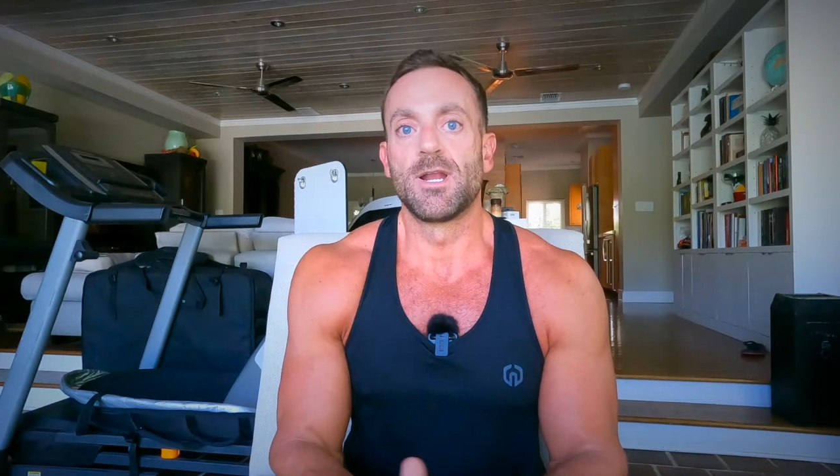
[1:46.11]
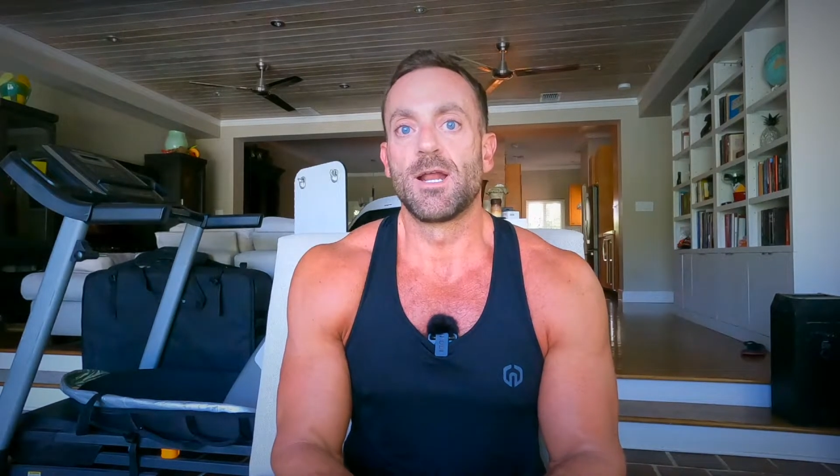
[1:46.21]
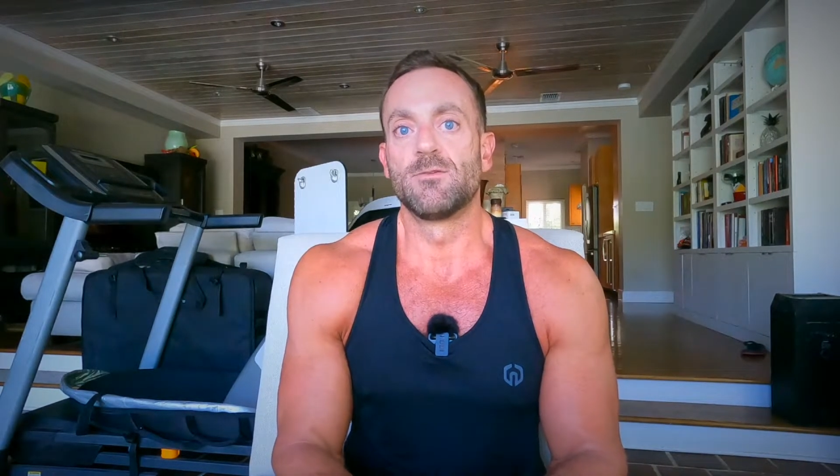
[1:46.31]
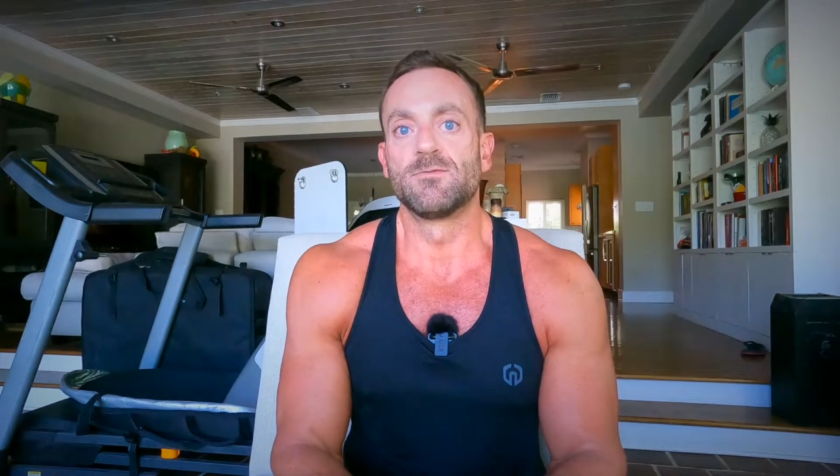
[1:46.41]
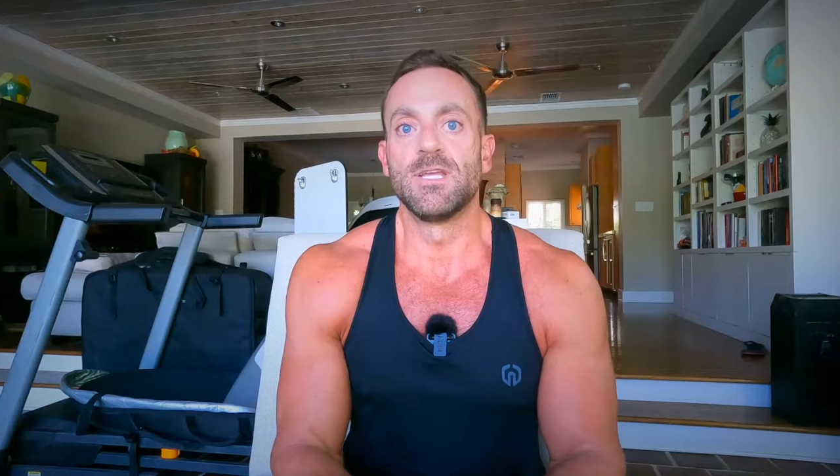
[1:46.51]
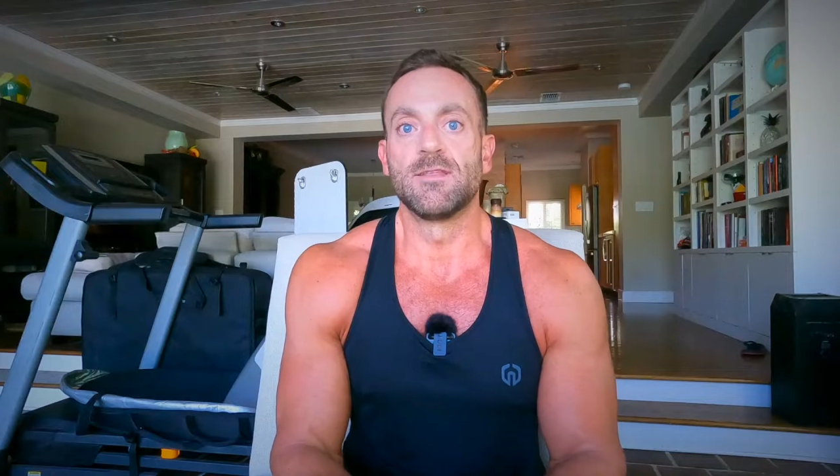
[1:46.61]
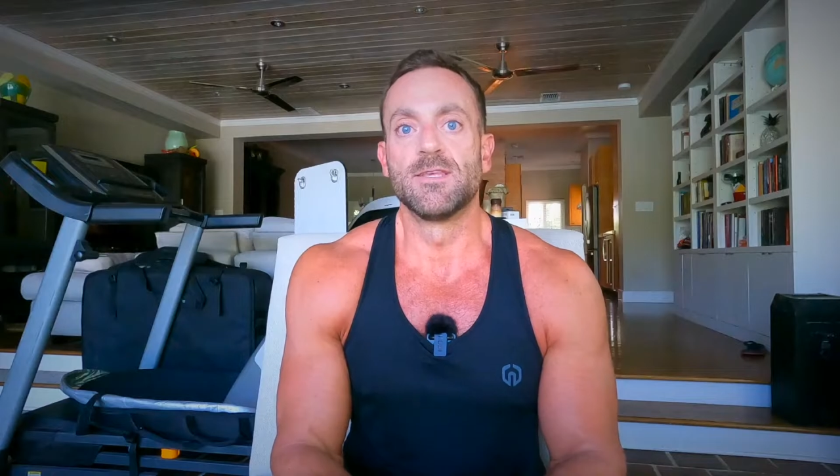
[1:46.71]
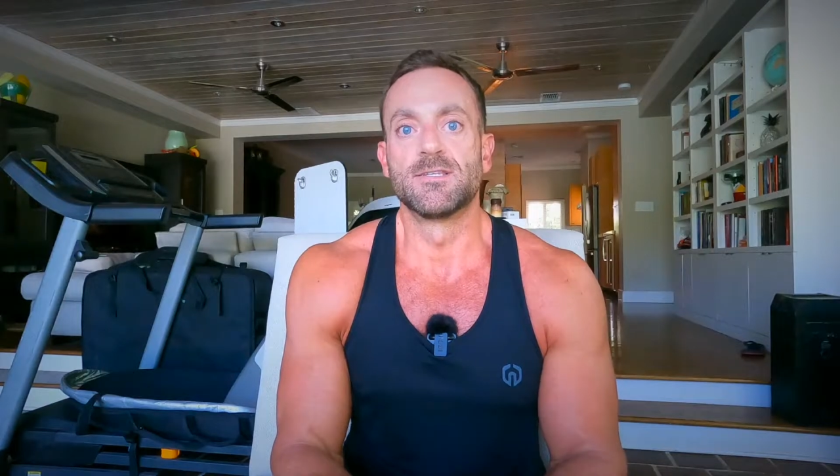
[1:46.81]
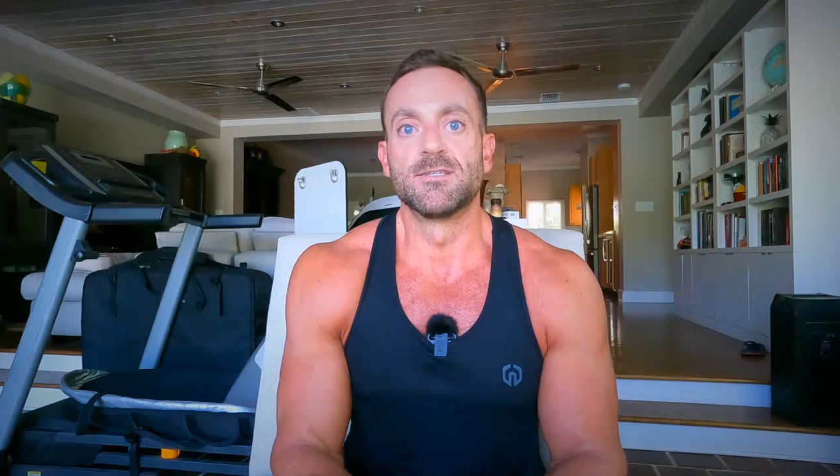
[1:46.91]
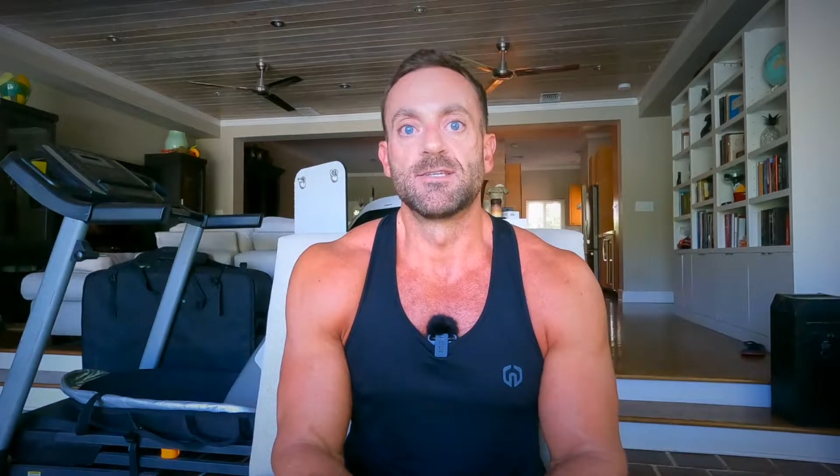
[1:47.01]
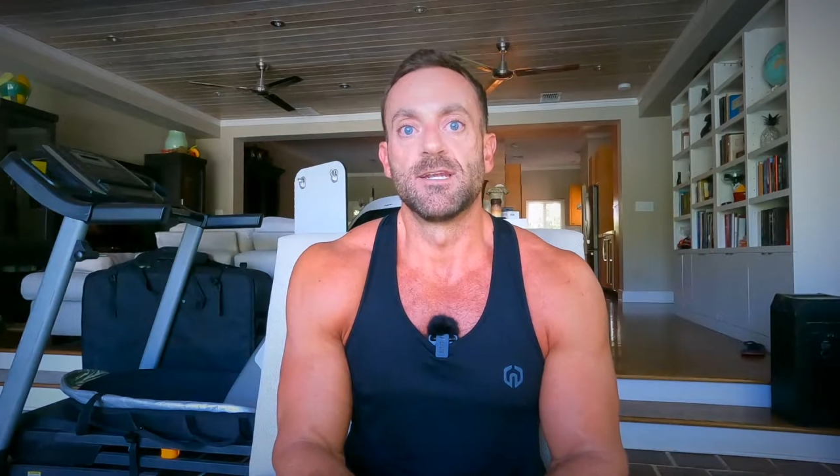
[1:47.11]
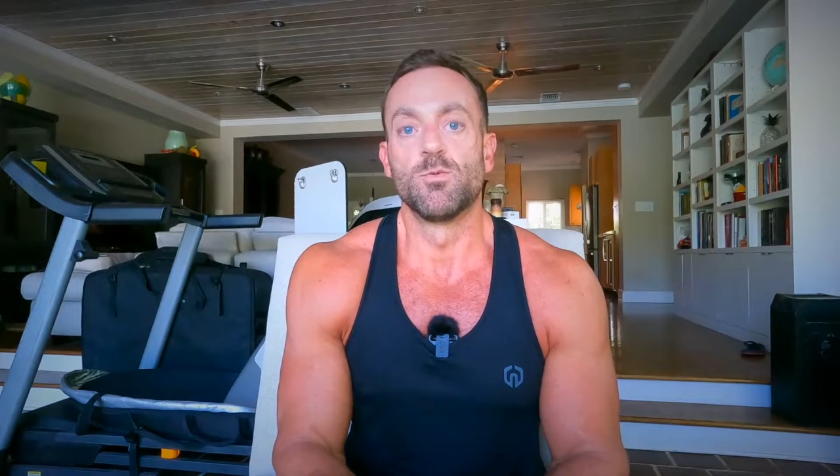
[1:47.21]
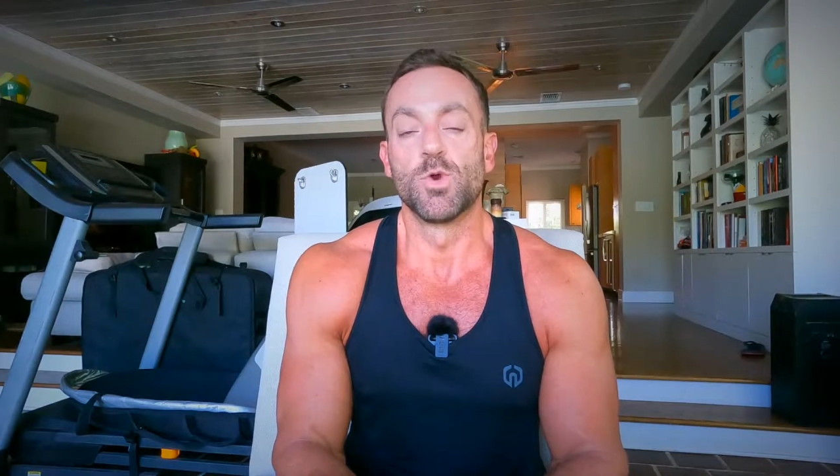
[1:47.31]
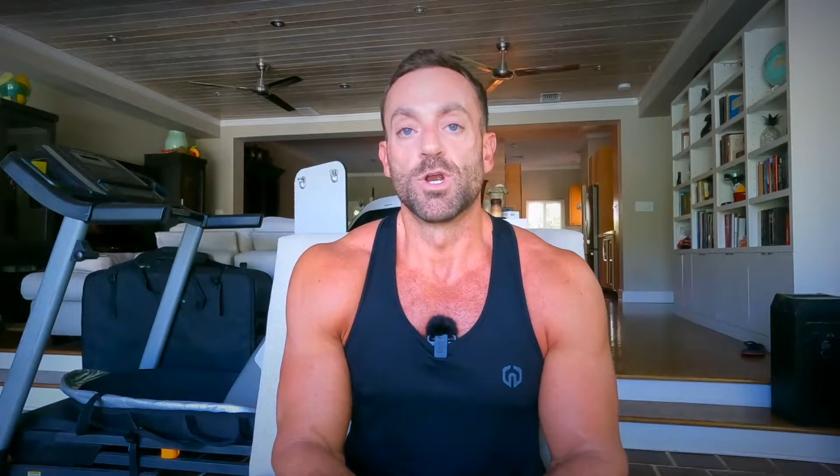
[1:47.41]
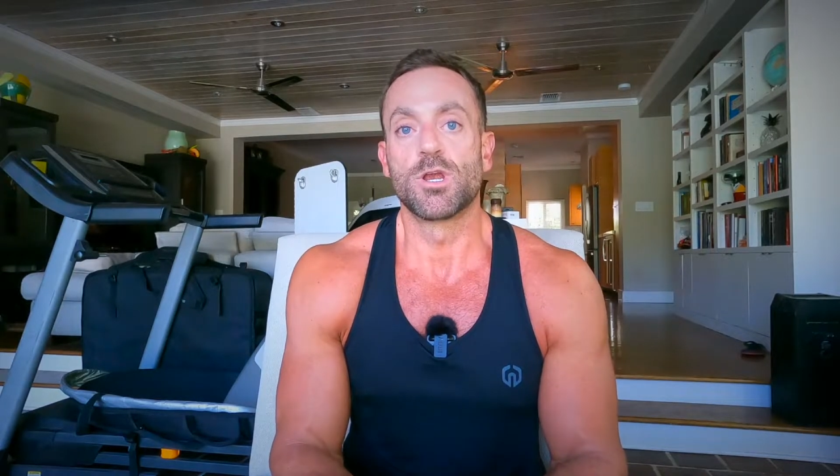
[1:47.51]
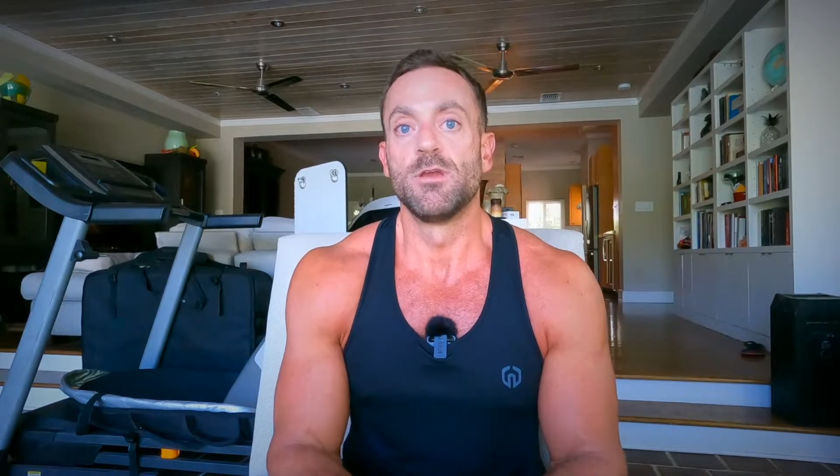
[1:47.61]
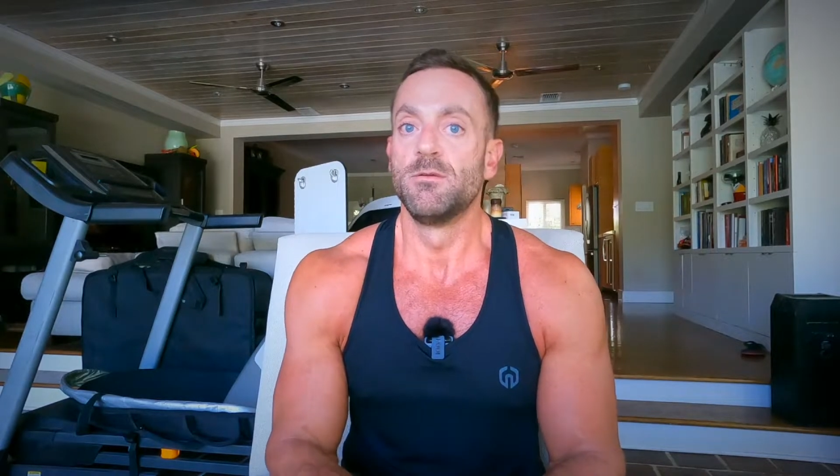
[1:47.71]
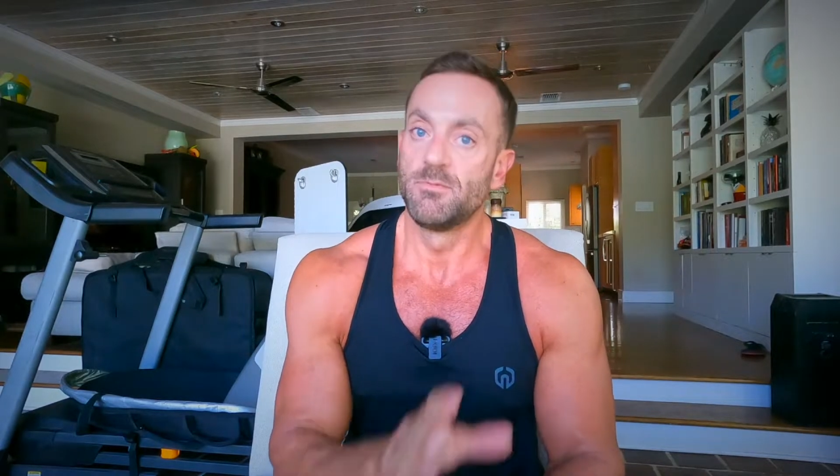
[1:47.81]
I don't think this is gonna work.